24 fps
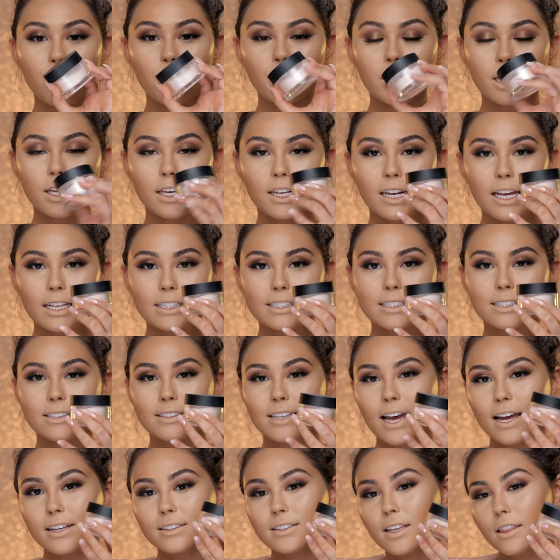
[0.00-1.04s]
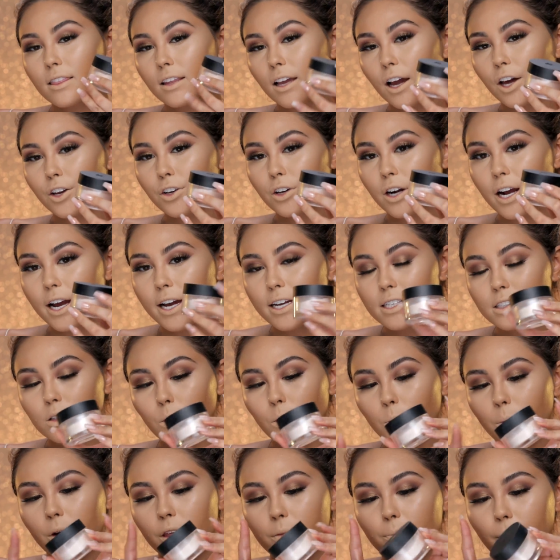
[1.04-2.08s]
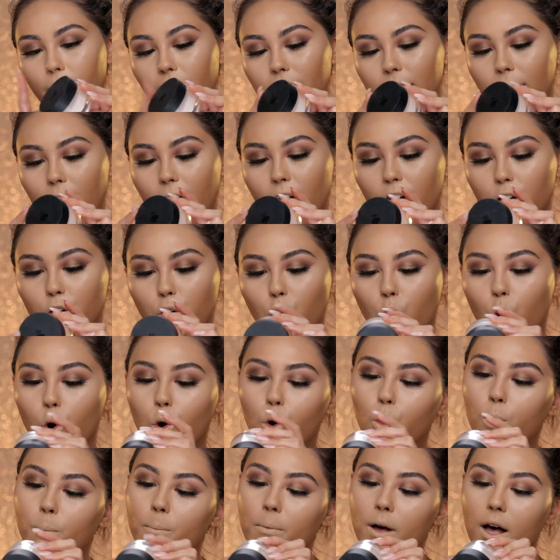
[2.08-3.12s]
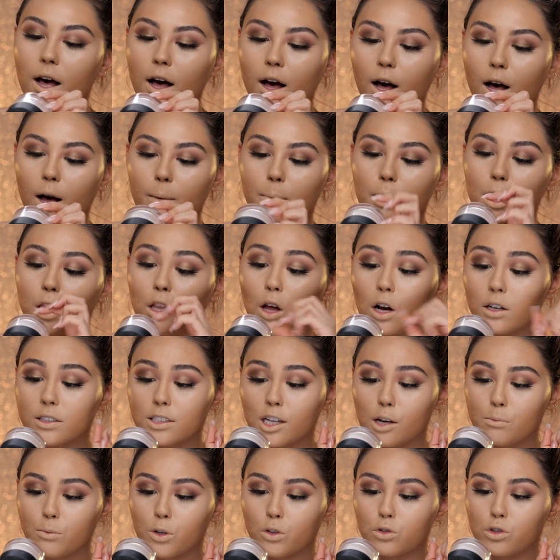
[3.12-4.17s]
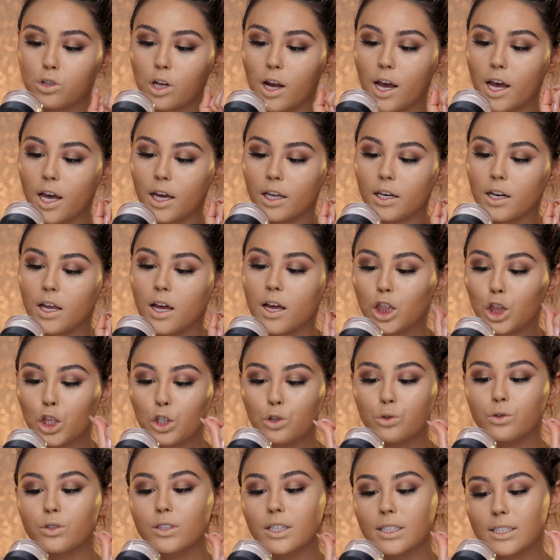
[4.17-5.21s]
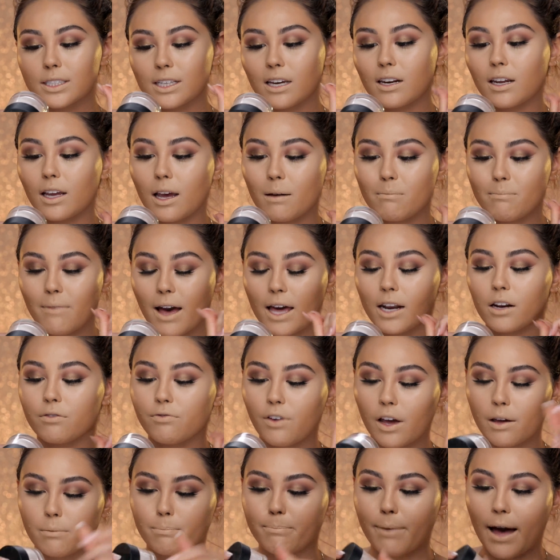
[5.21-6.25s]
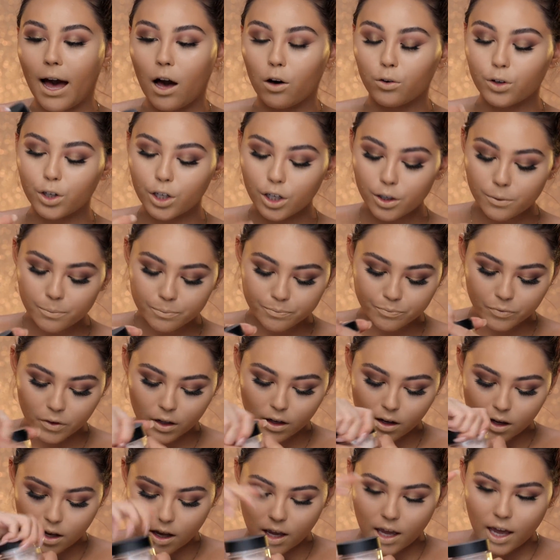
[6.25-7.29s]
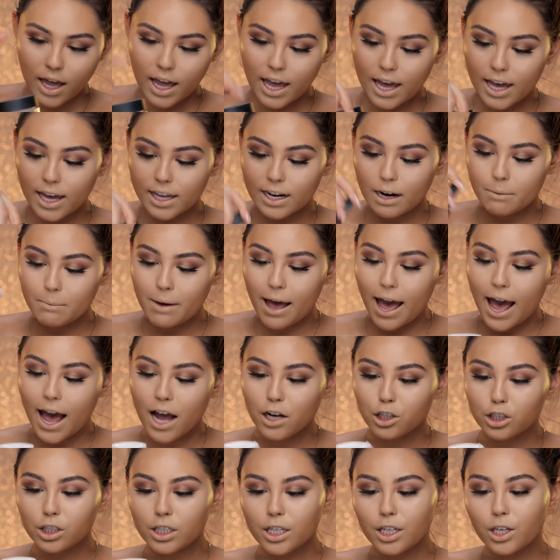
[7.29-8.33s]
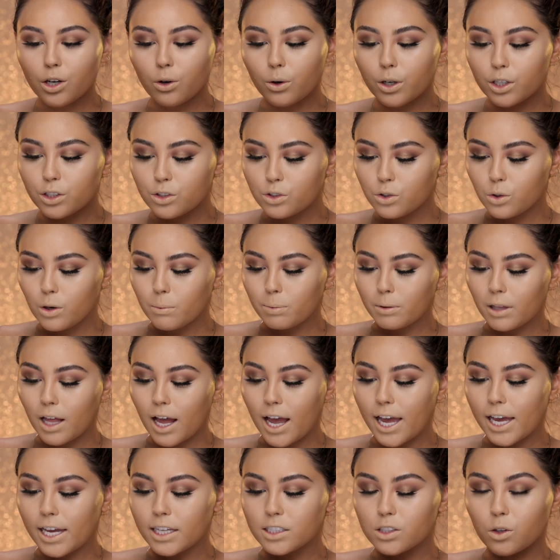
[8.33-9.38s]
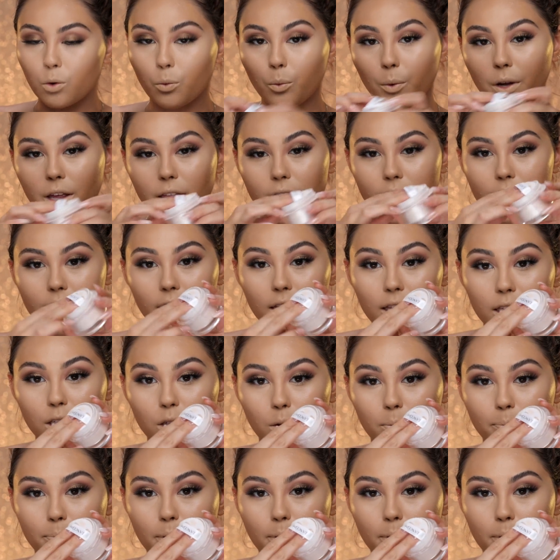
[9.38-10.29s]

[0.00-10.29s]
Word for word: go in and set the under eyes with my Lancome um, Long Time No Shine Loose Setting and Mattifying Powder. And I'm actually going to apply it with the little